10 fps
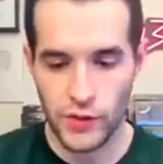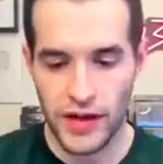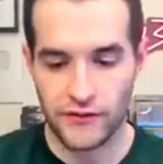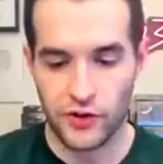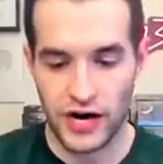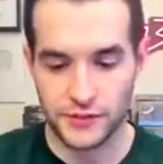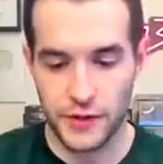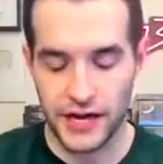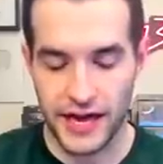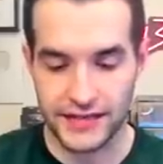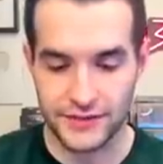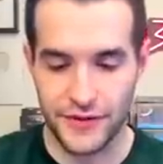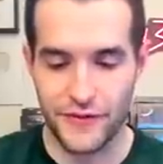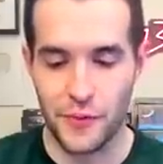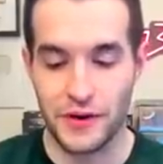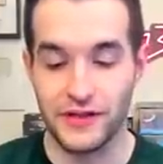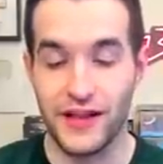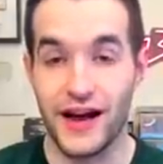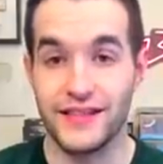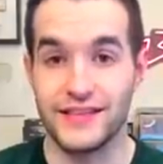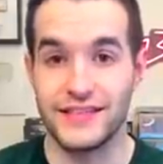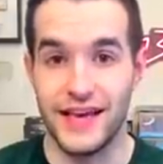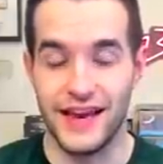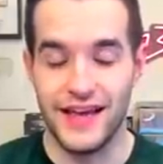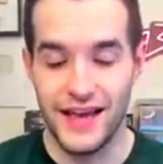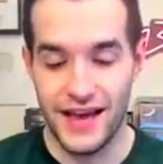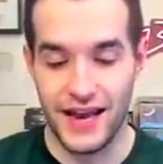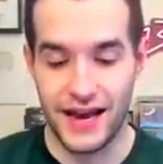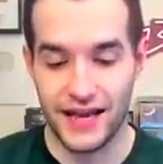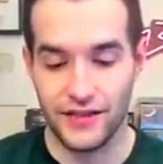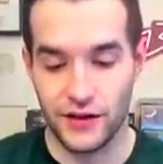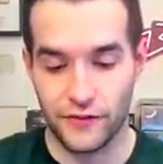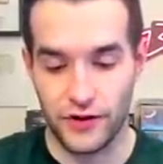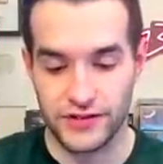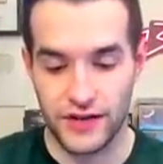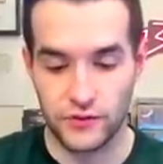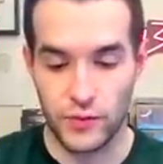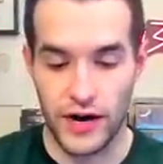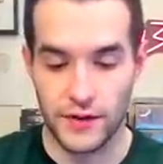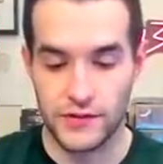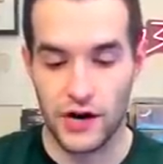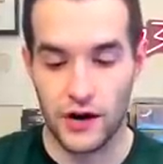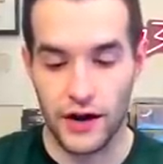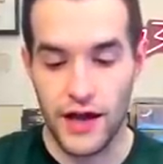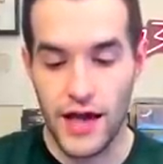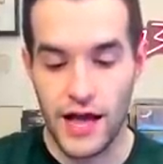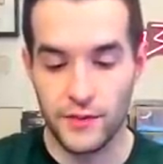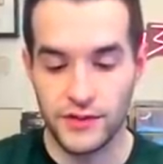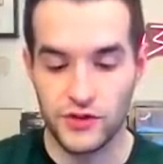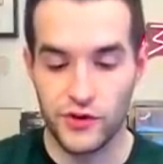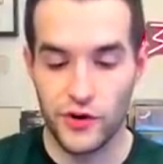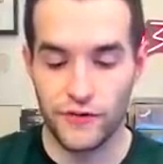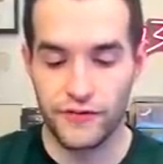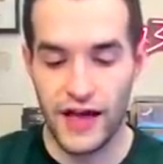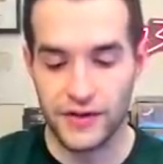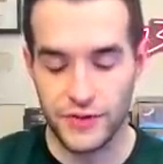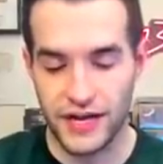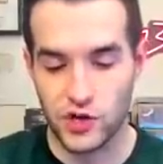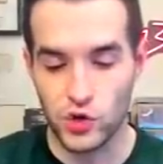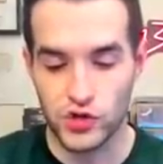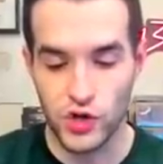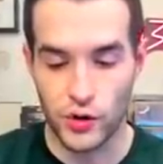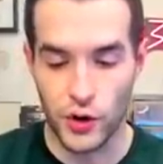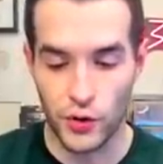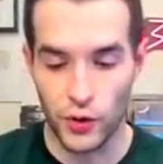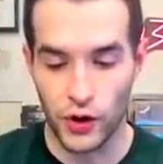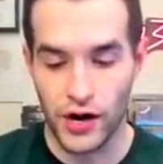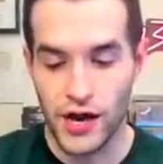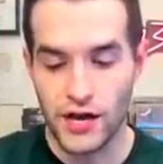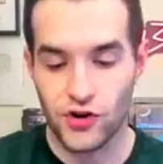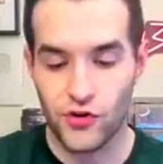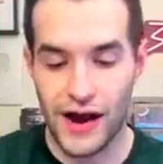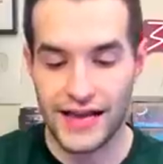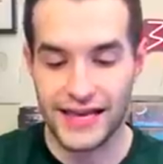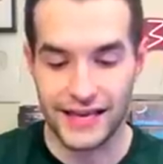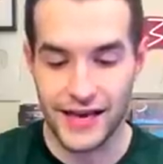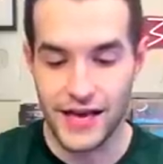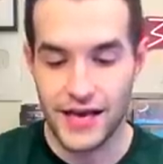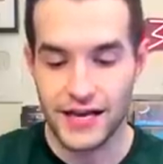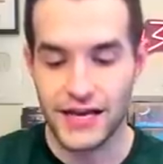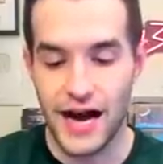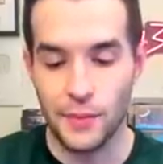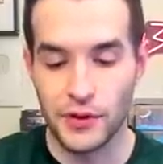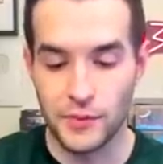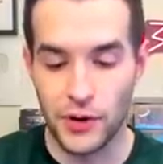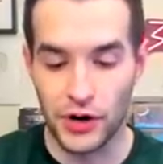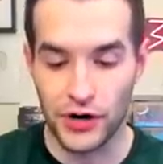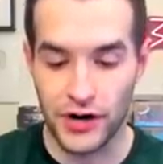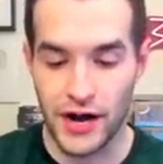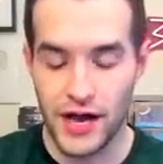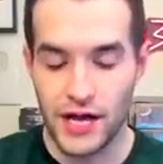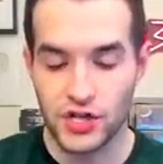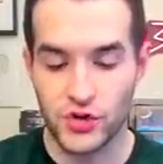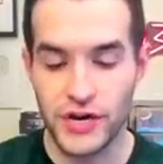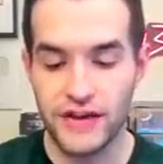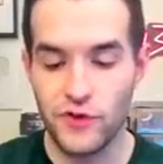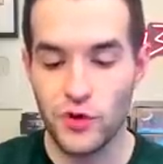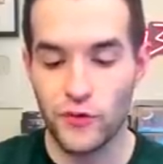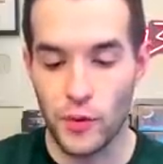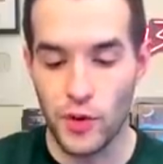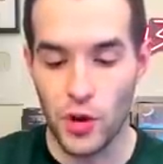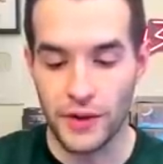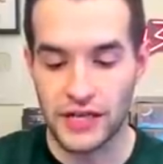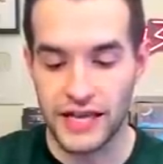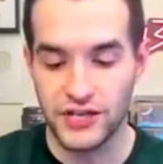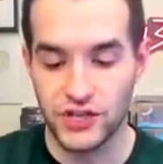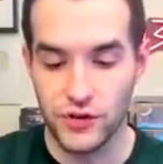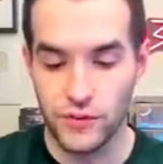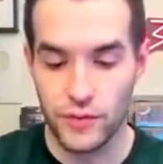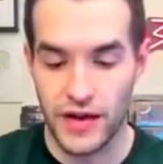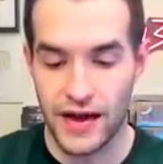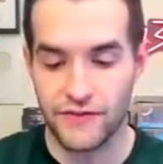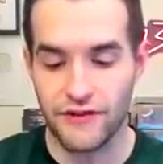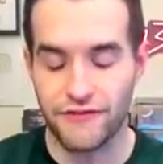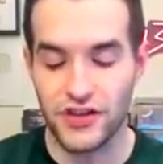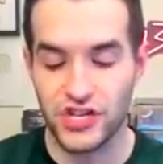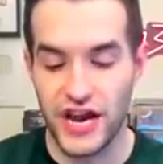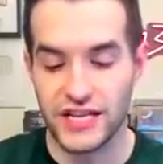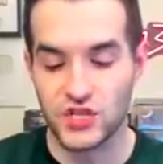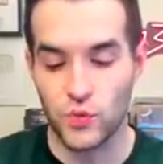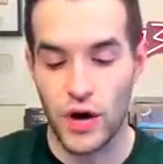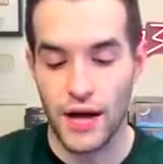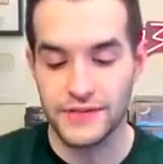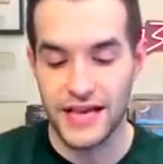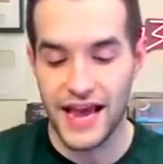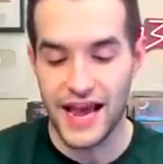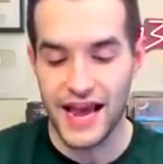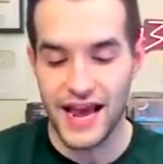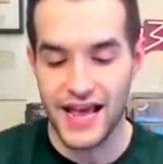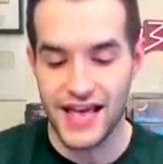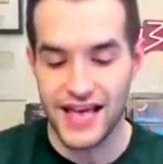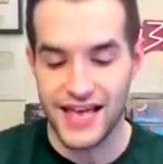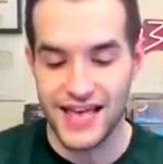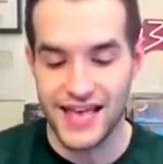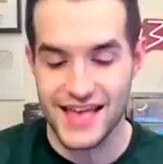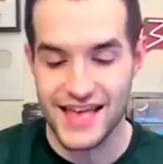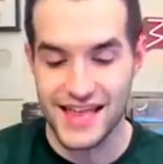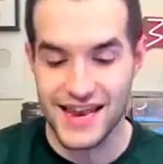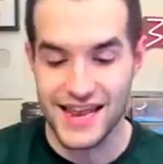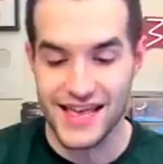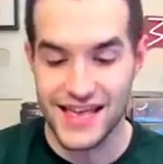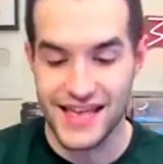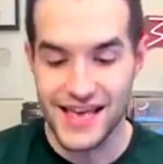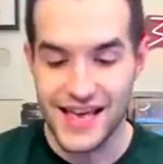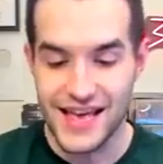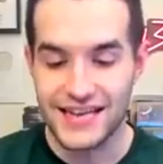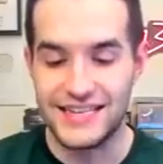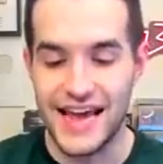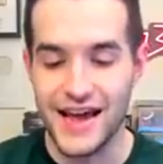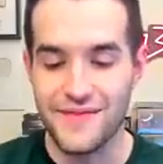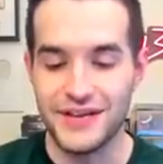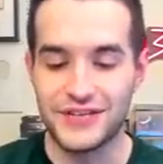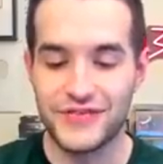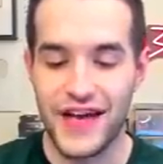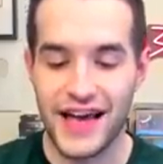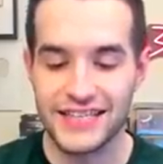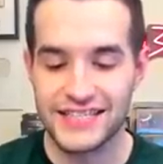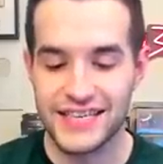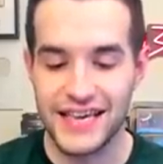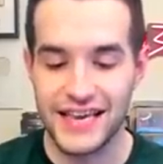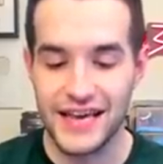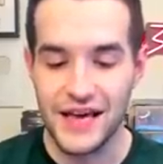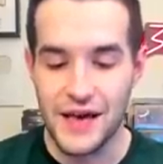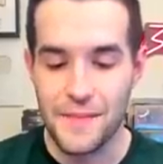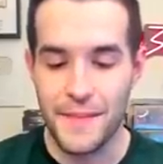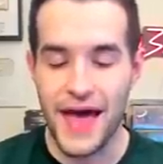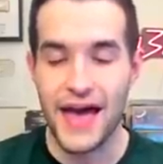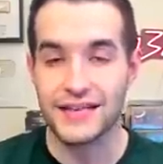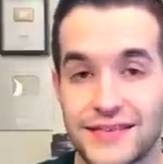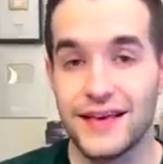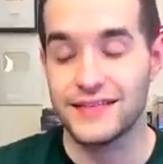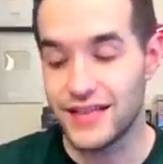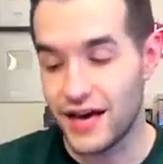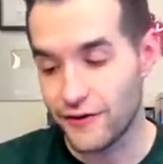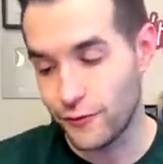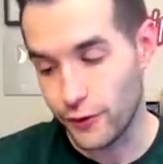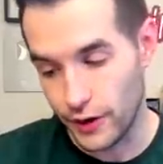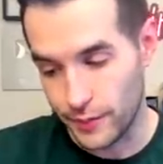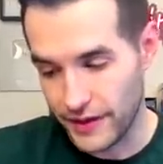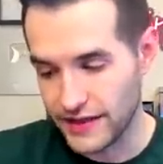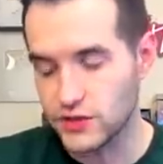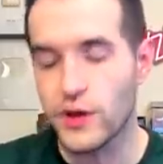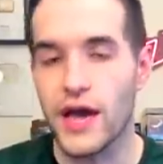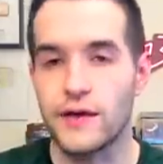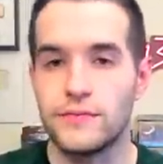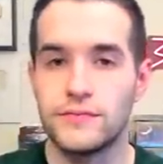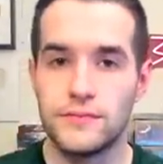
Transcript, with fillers: We have Crash Bug X. We've opened a lot of this set and not had luck for ourselves. Wind Up Dog, Elemental Hero Flash. We got Gusto Kodor, Cracking, Goblinberg, Treaty of Uniform Nomenclature. We have the Fish and Swaps, and Damage Vaccine Max. That is not a foil, but that's okay.